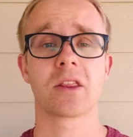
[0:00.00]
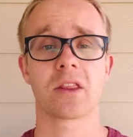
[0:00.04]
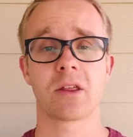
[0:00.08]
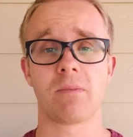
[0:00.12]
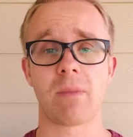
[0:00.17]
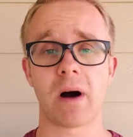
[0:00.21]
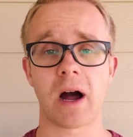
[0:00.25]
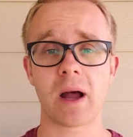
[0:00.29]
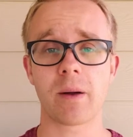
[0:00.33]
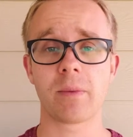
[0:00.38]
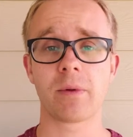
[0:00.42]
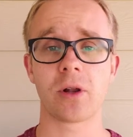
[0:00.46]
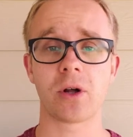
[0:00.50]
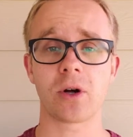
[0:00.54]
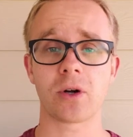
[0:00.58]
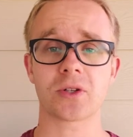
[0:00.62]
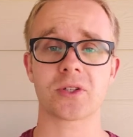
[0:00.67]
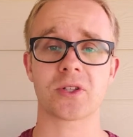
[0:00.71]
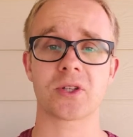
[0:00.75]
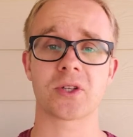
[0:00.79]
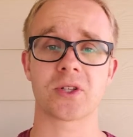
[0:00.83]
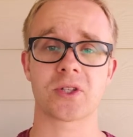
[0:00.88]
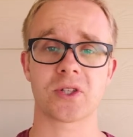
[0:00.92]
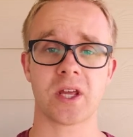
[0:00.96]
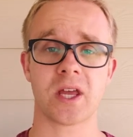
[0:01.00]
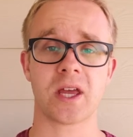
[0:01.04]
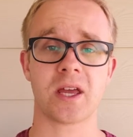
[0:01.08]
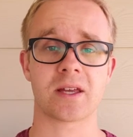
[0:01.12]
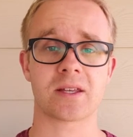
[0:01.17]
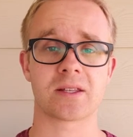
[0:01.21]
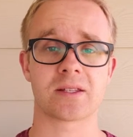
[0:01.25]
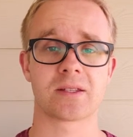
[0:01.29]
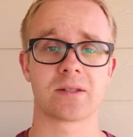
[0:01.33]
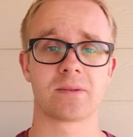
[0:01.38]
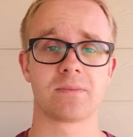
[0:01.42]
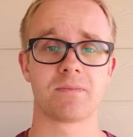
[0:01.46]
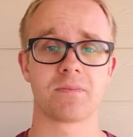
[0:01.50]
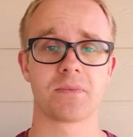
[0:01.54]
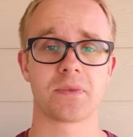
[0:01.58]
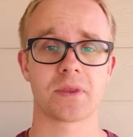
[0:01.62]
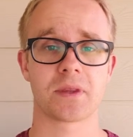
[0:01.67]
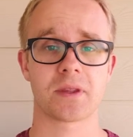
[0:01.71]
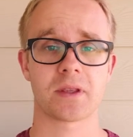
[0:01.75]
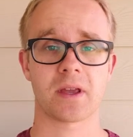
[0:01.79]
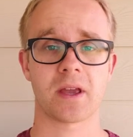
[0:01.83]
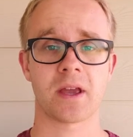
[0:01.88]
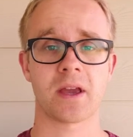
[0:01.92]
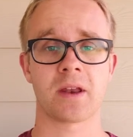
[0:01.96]
The Bible also says
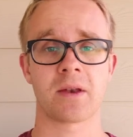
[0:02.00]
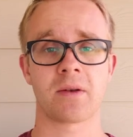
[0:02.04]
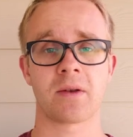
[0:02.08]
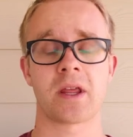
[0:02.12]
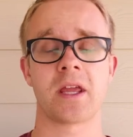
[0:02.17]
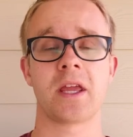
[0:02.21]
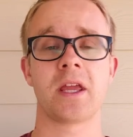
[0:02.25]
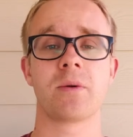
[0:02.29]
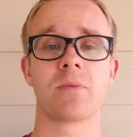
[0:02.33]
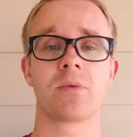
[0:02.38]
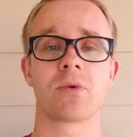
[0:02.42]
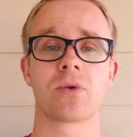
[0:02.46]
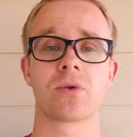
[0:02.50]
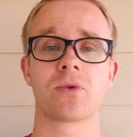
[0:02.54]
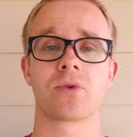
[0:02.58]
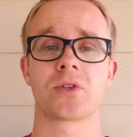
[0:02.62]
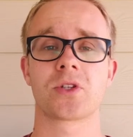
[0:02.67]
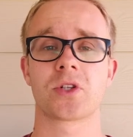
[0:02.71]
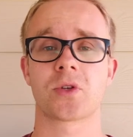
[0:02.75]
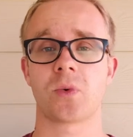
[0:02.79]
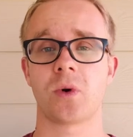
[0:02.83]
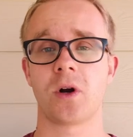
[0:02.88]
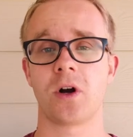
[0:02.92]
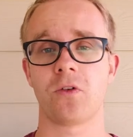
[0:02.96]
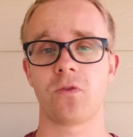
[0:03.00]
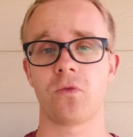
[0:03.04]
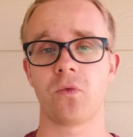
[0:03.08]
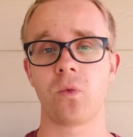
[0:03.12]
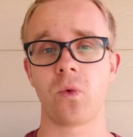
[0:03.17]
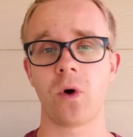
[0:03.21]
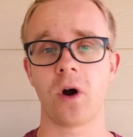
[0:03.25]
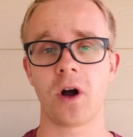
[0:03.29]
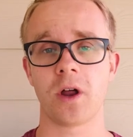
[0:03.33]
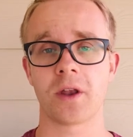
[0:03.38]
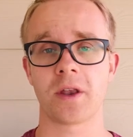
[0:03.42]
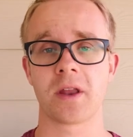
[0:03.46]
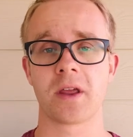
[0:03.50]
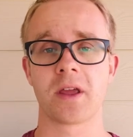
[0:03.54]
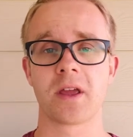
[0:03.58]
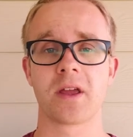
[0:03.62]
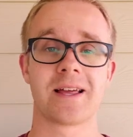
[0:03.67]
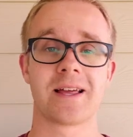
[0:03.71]
in Hebrews 12:1,